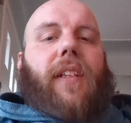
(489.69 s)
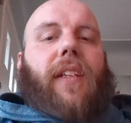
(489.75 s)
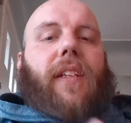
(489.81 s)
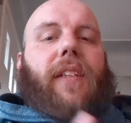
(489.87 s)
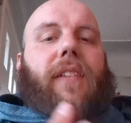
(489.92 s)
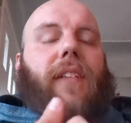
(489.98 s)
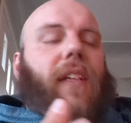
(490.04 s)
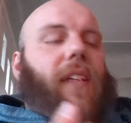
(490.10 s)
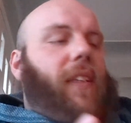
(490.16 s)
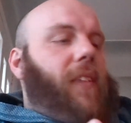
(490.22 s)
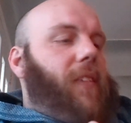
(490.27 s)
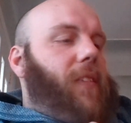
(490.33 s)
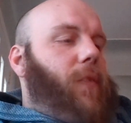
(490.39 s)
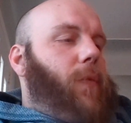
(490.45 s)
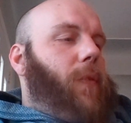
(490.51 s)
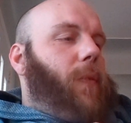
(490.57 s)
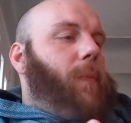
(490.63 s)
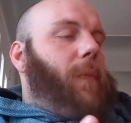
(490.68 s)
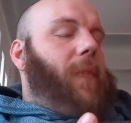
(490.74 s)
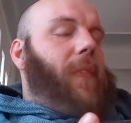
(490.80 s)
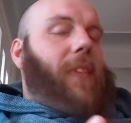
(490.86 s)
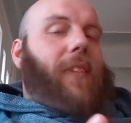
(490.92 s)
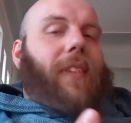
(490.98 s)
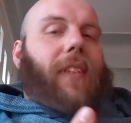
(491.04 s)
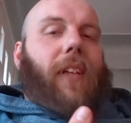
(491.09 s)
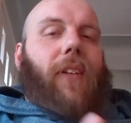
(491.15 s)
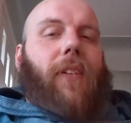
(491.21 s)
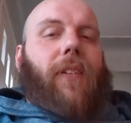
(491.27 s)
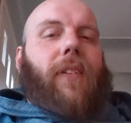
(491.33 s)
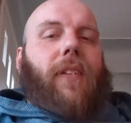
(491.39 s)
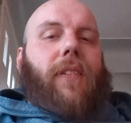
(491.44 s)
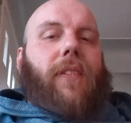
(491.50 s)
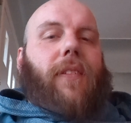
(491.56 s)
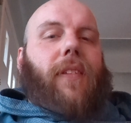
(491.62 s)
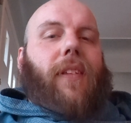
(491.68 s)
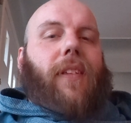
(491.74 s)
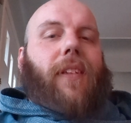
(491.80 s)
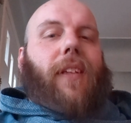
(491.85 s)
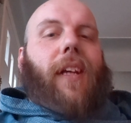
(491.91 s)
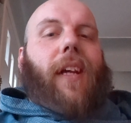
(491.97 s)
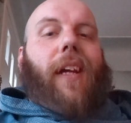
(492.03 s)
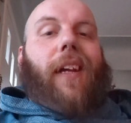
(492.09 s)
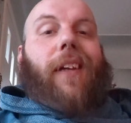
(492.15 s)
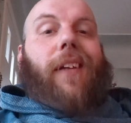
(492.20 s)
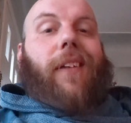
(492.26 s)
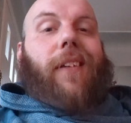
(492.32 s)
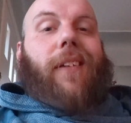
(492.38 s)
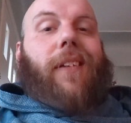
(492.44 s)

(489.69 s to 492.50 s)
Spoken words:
is that it's telling us like, hey,